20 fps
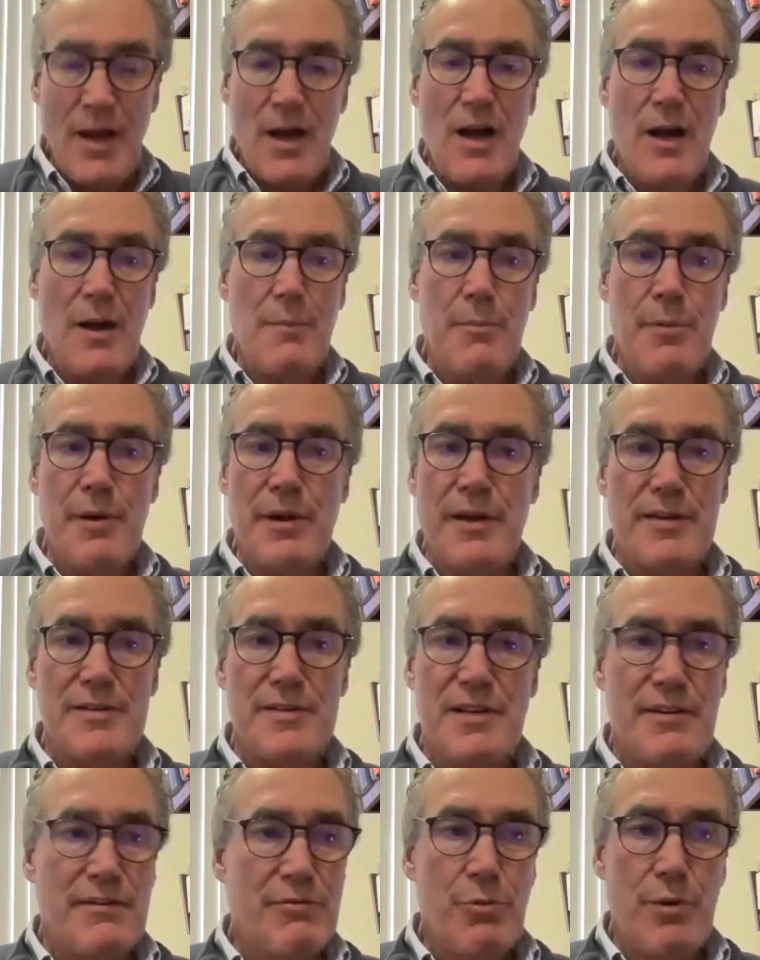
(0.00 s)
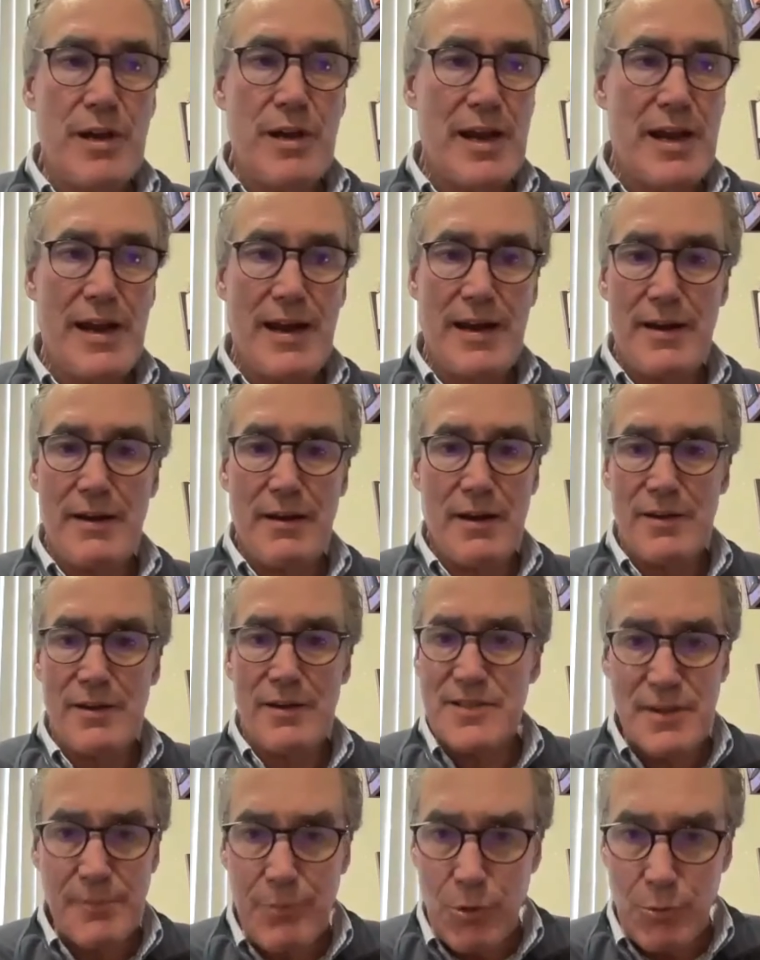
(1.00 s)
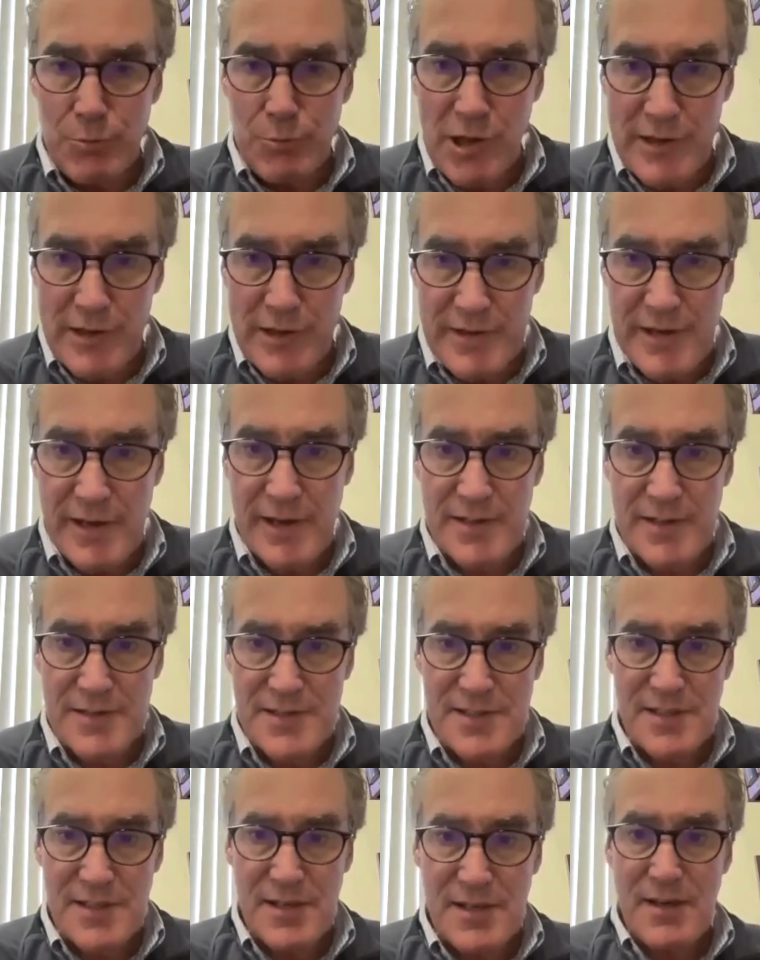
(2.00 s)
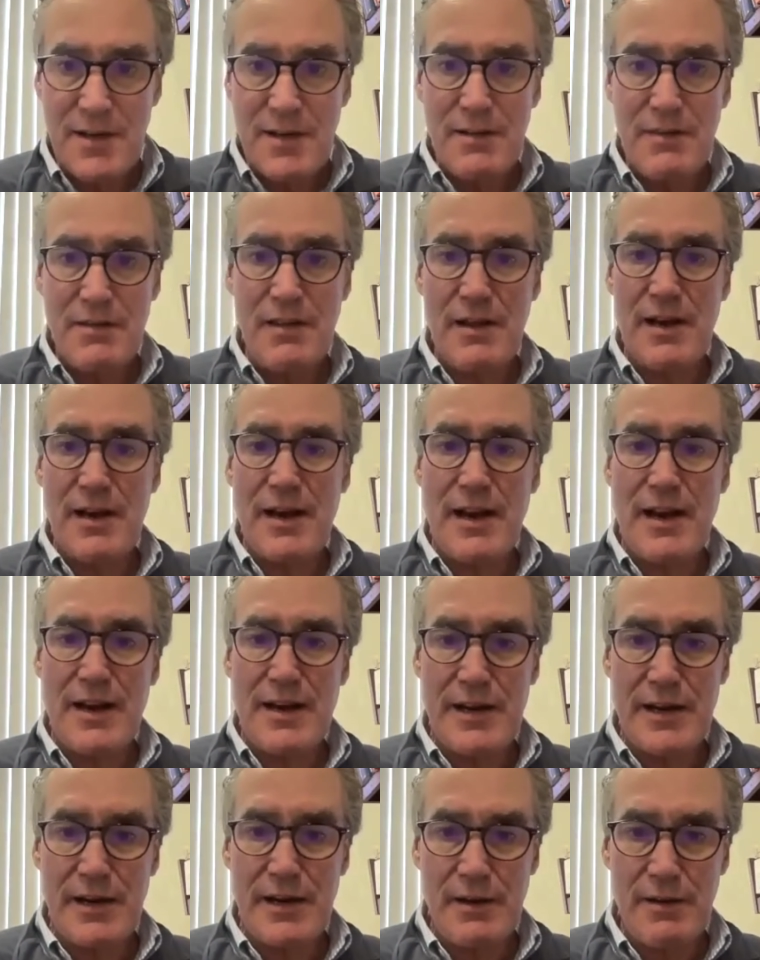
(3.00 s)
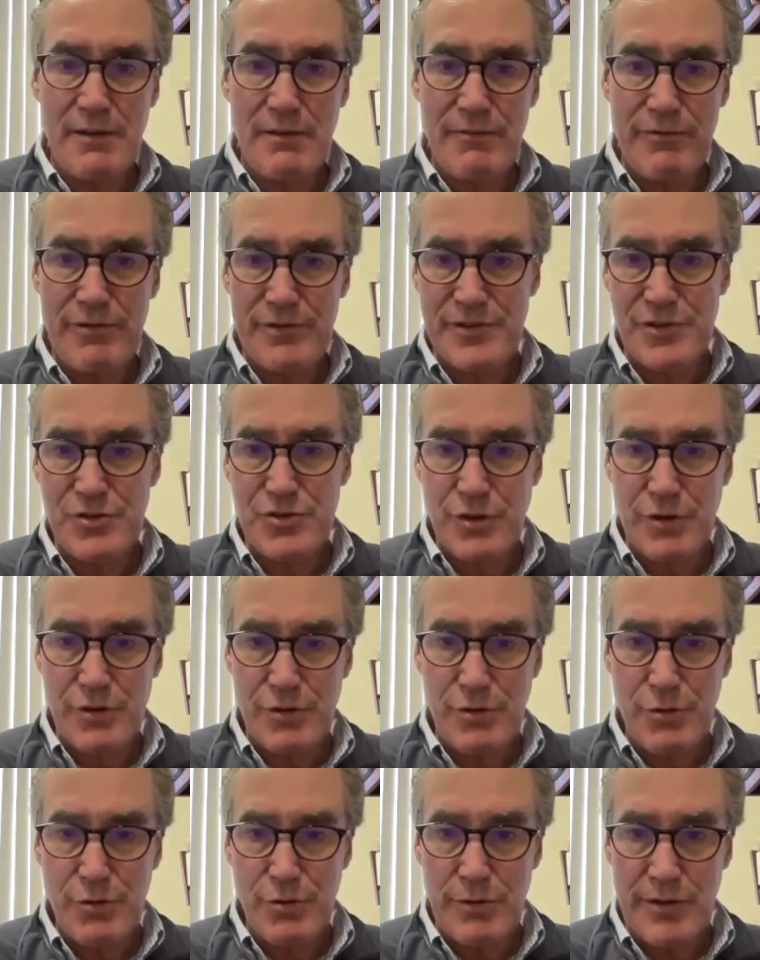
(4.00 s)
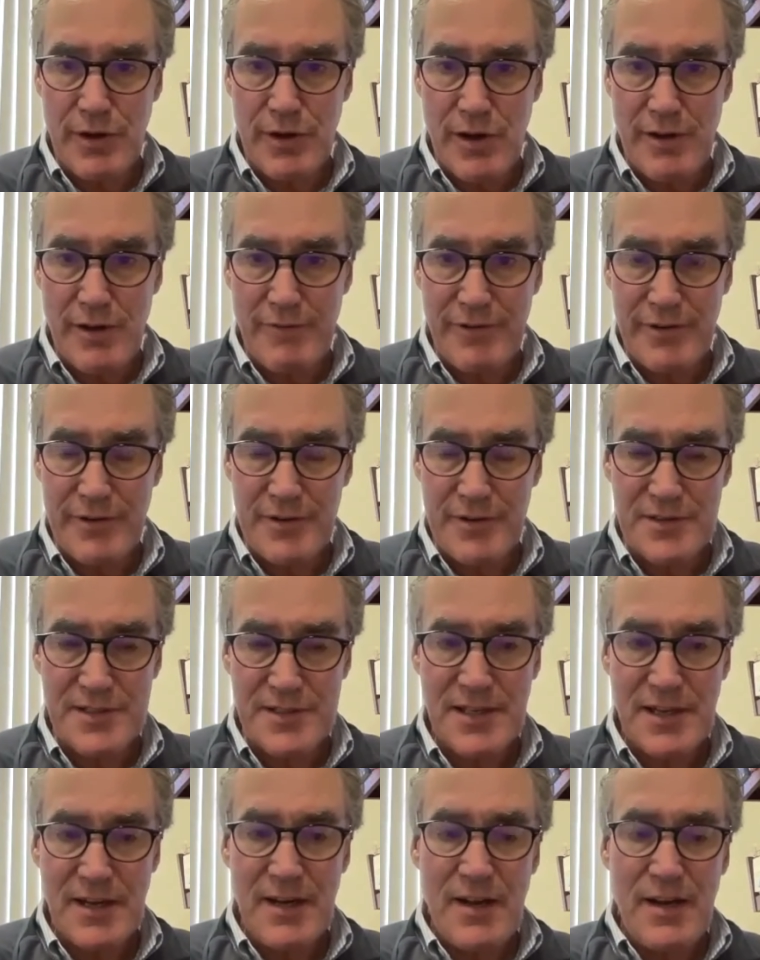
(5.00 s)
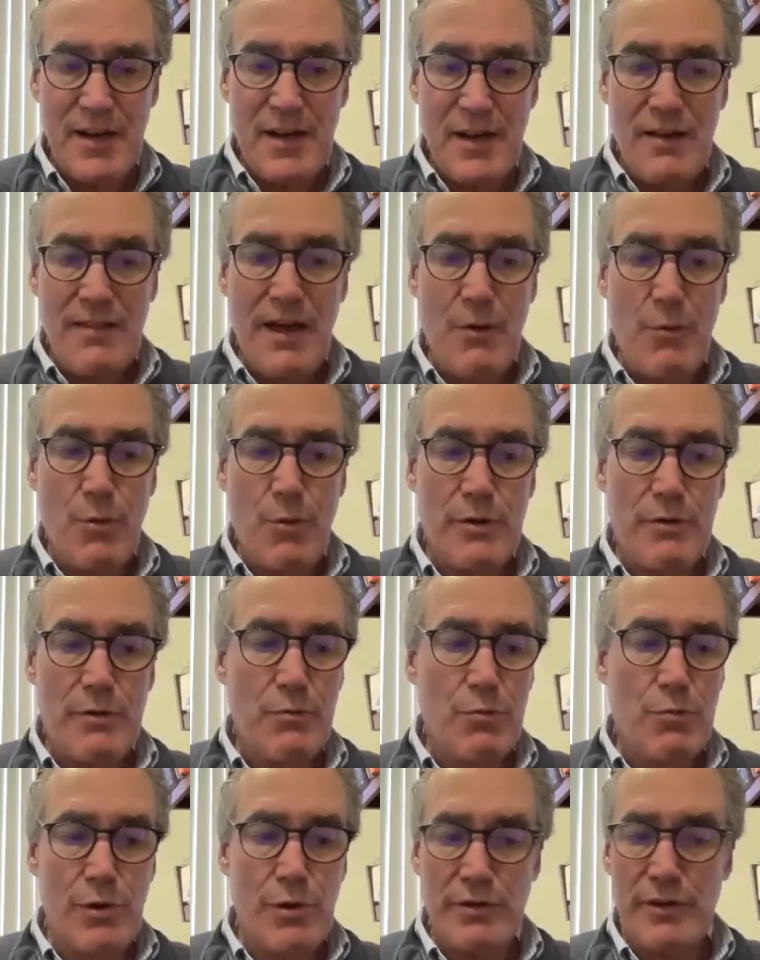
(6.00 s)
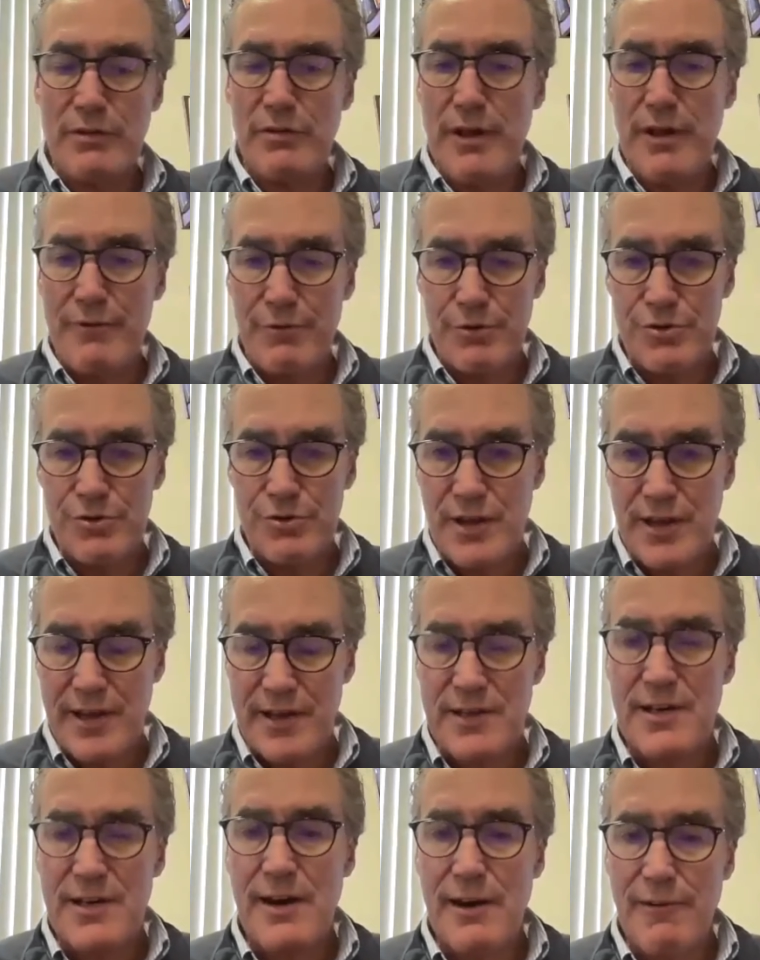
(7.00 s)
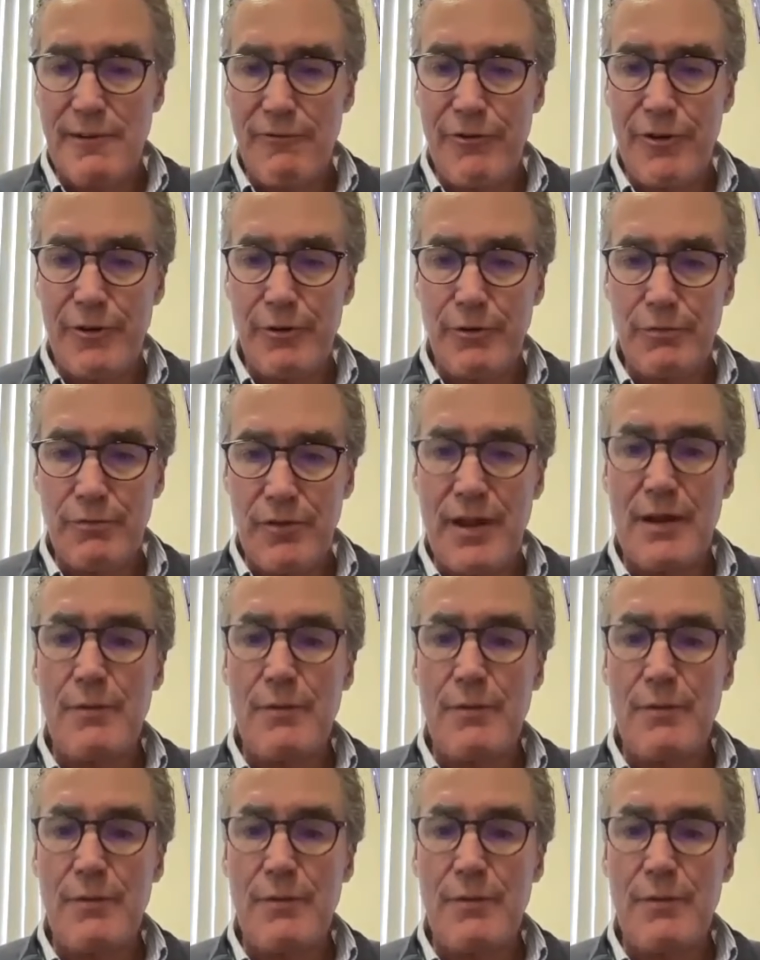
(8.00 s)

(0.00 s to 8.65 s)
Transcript: Uh, because if we had a simple blood test that any physician could do in the office that would really leverage the entire field.